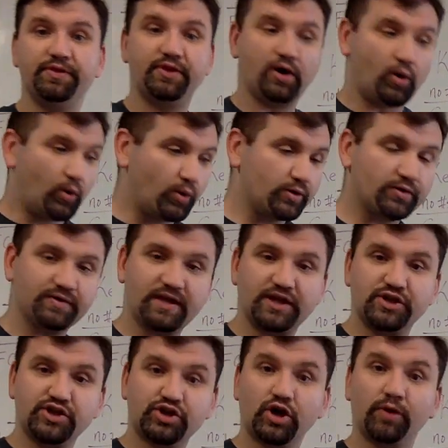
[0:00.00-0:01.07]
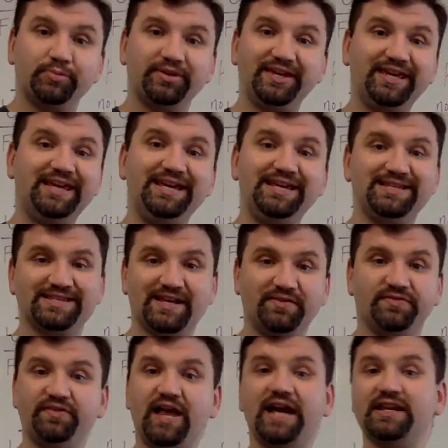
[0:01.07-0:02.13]
the order that sharp keys and
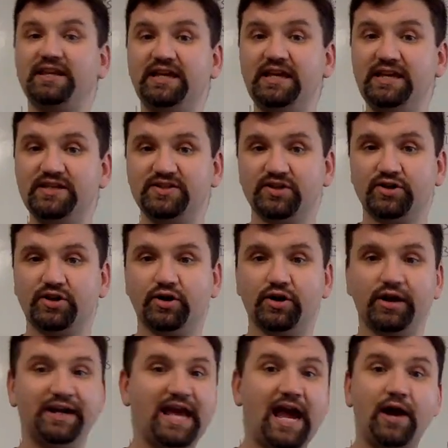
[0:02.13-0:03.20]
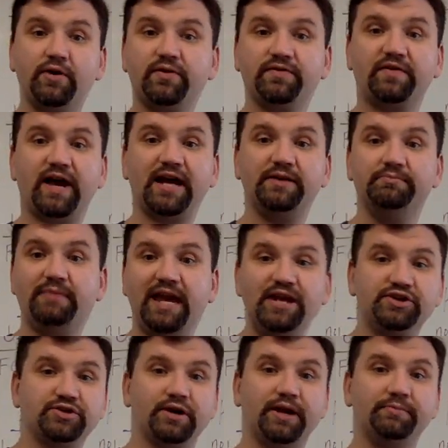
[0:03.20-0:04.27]
flat keys occur, and how to find
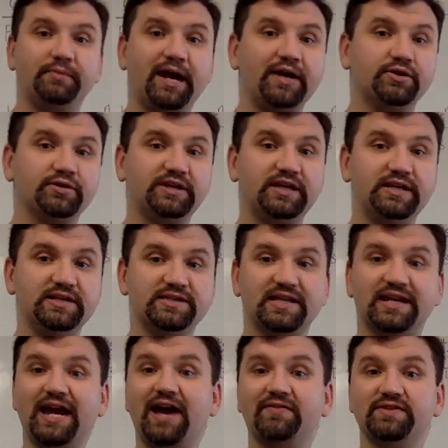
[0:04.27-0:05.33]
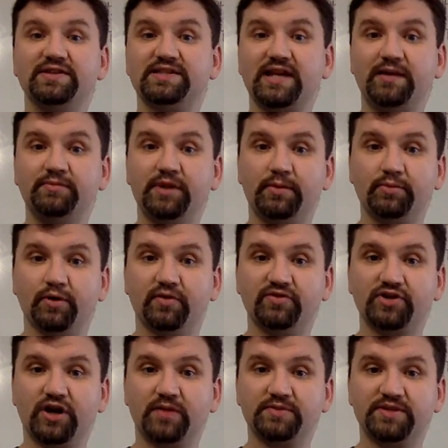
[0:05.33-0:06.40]
major and minor keys that have the same number of
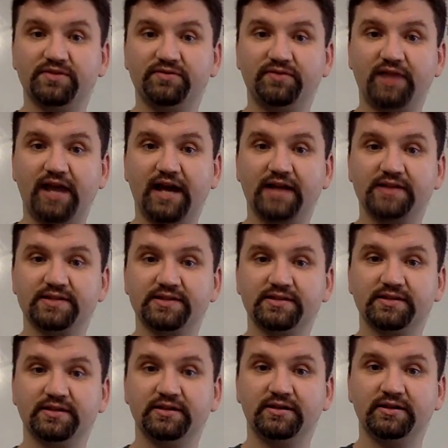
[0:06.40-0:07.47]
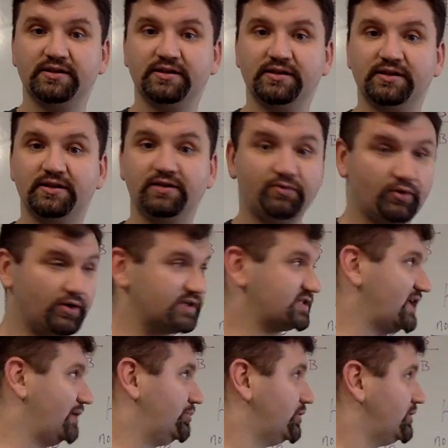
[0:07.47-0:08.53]
sharps and flats. For
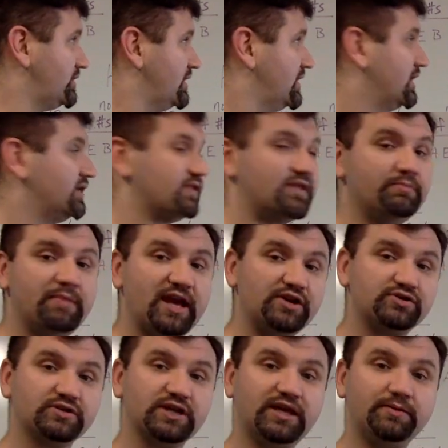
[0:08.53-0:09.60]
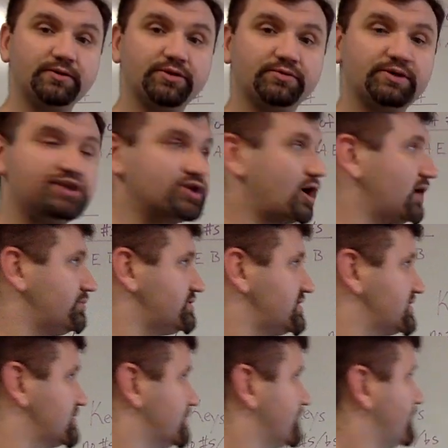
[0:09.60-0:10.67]
example, the major key with three
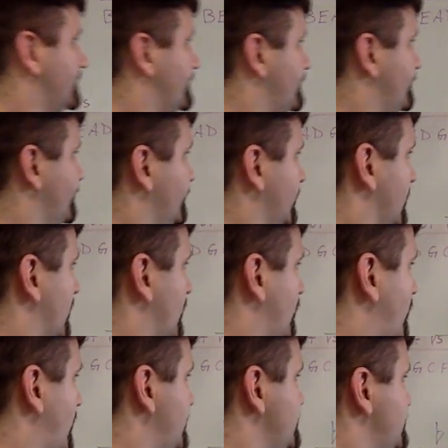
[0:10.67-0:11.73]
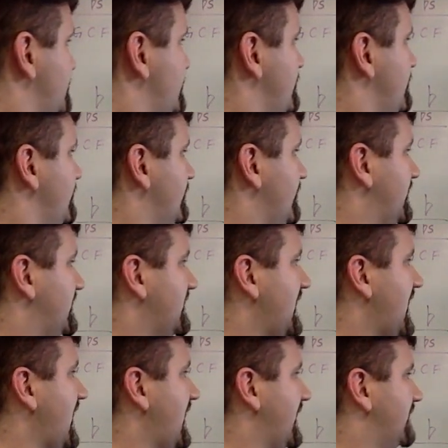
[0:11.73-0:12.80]
sharps, one, two, three,
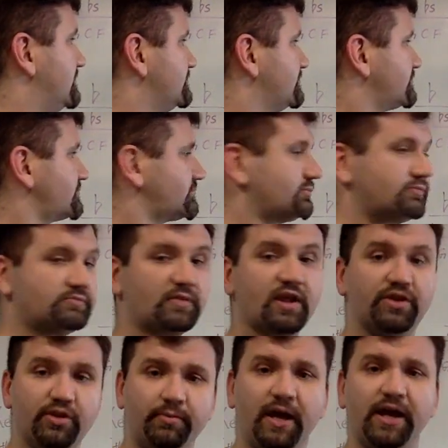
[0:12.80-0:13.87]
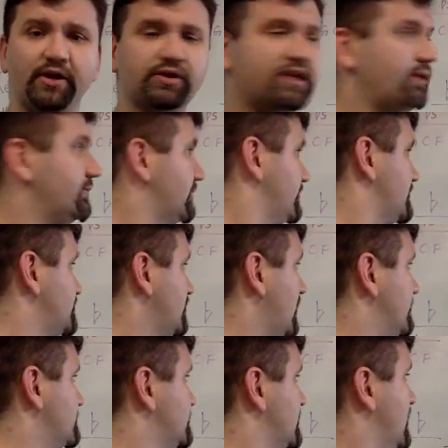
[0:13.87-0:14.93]
A. The minor key with three
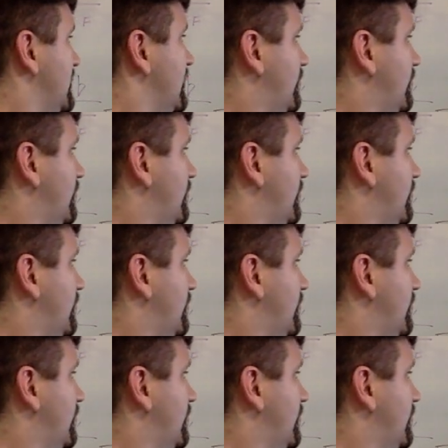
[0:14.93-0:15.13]
sharps,